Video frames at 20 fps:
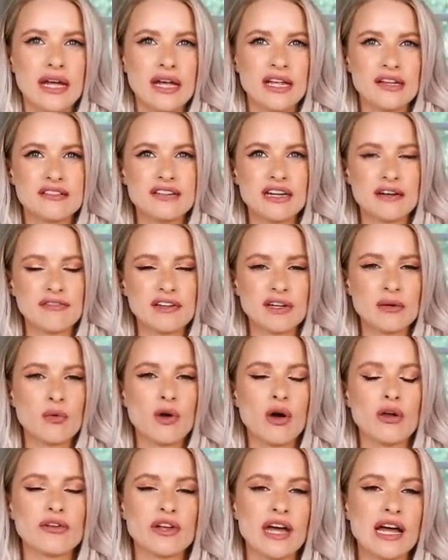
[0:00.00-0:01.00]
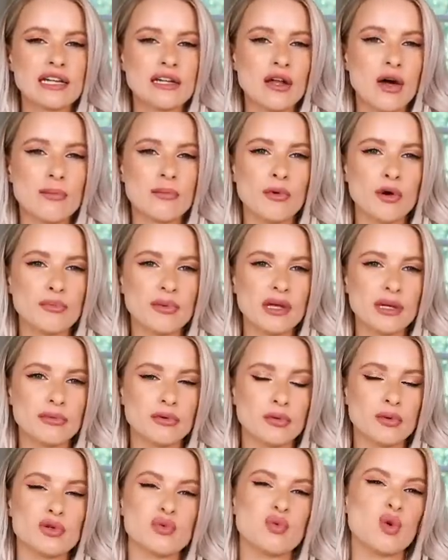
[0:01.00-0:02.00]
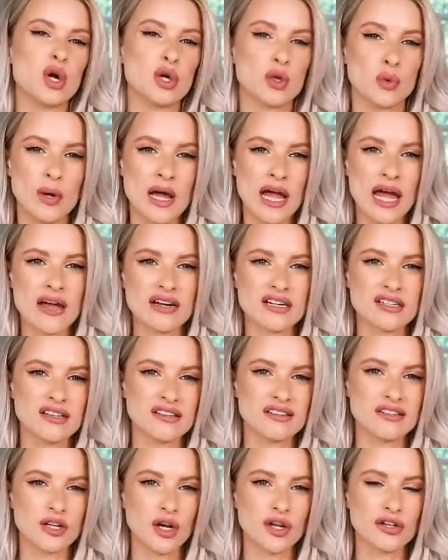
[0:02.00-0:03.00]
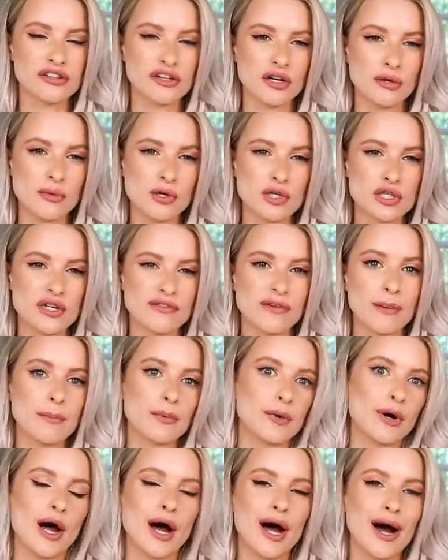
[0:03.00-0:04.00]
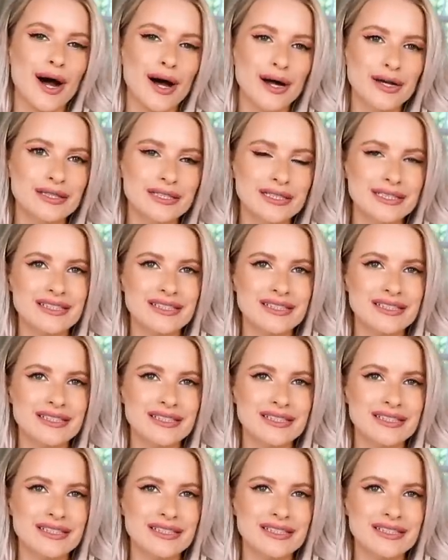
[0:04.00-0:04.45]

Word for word: It's definitely one that a lot more people would want to wear because it's not so much of a bra